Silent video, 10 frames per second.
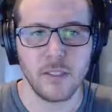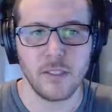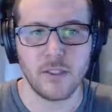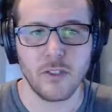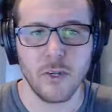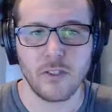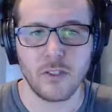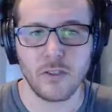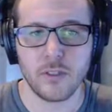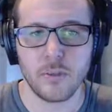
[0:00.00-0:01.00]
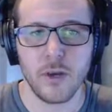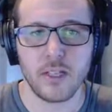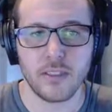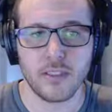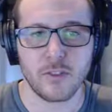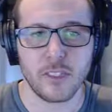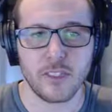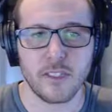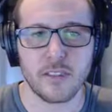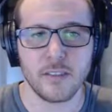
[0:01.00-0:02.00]
So you enter the deposit address
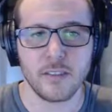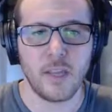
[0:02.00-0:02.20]
here,